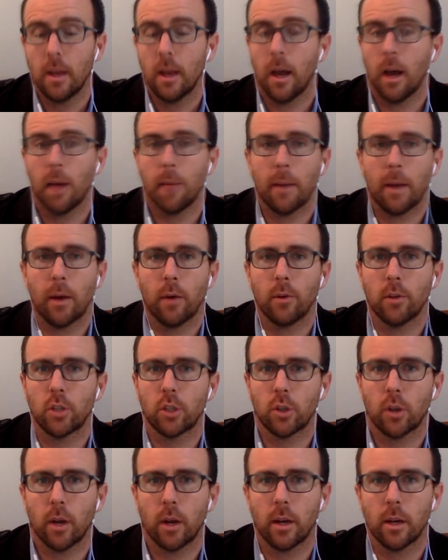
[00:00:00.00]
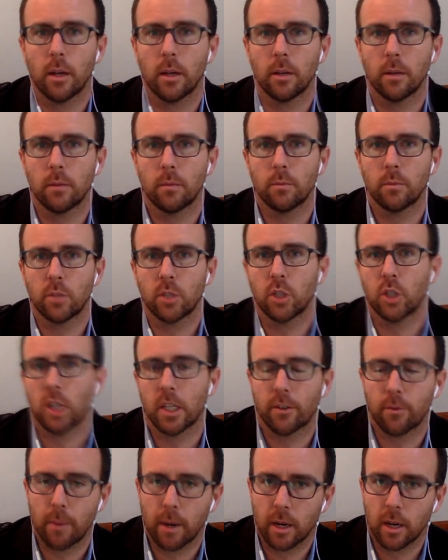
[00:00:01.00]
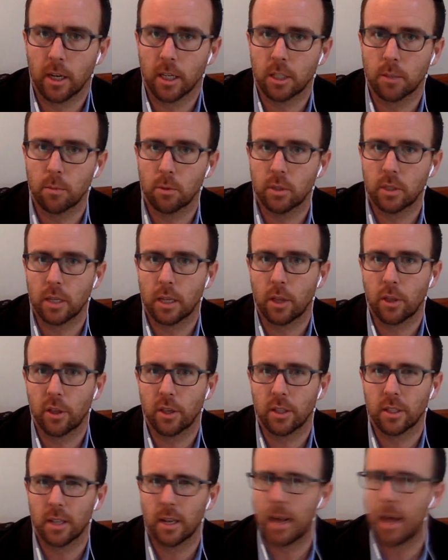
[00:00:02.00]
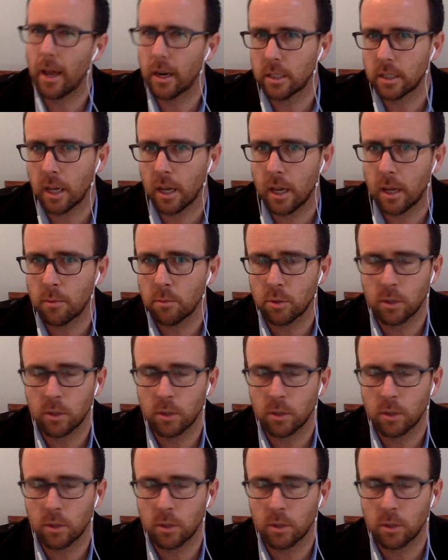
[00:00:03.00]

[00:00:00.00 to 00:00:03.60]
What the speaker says: I always try to suggest for my customers to get things in ahead of time.